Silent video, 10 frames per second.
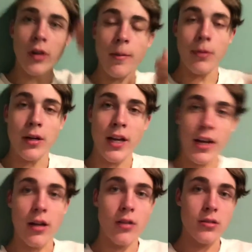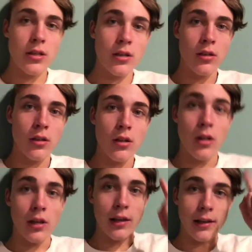leopard geckos.
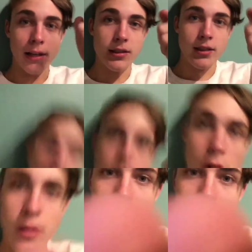Let's get started.